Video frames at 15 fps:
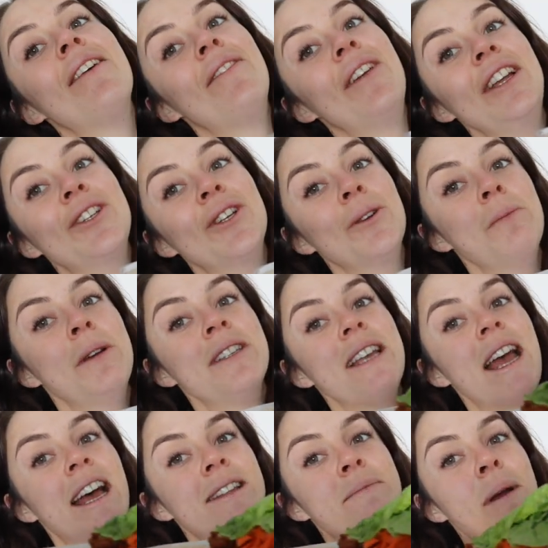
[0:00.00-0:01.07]
the V2 mince
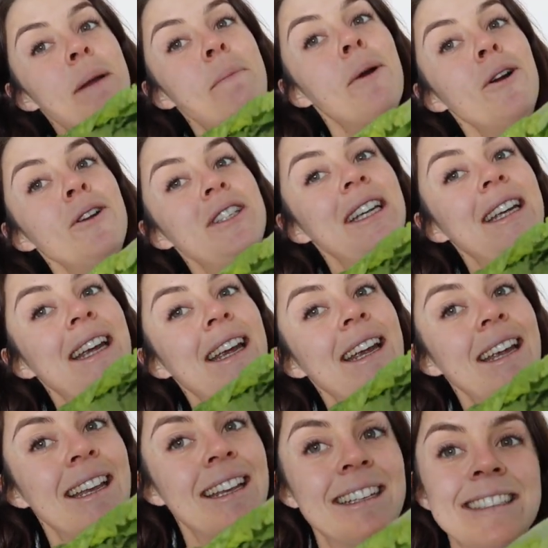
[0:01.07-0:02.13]
as my
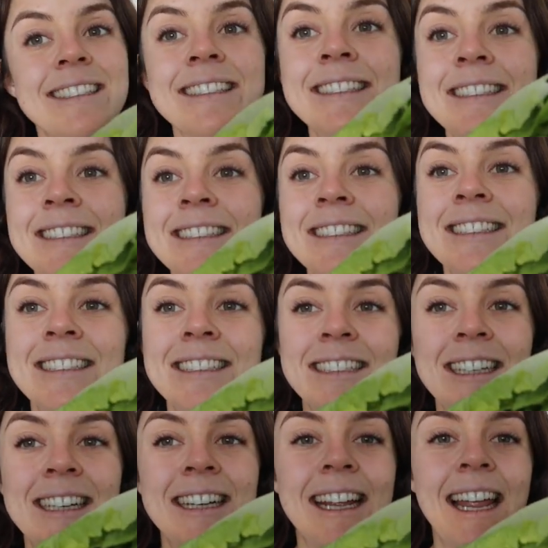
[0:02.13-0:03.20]
protein.
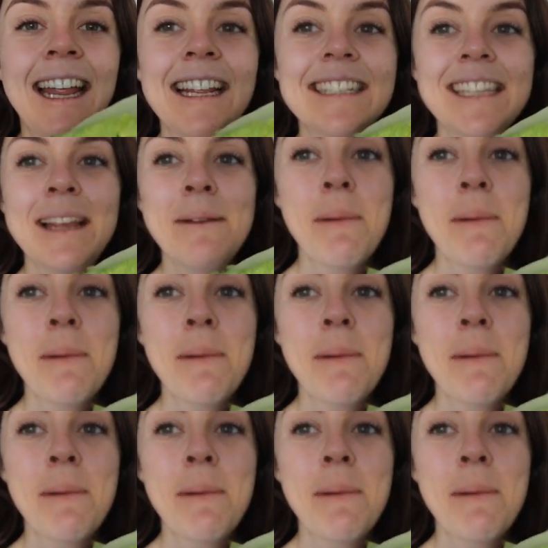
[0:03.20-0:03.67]
Easy,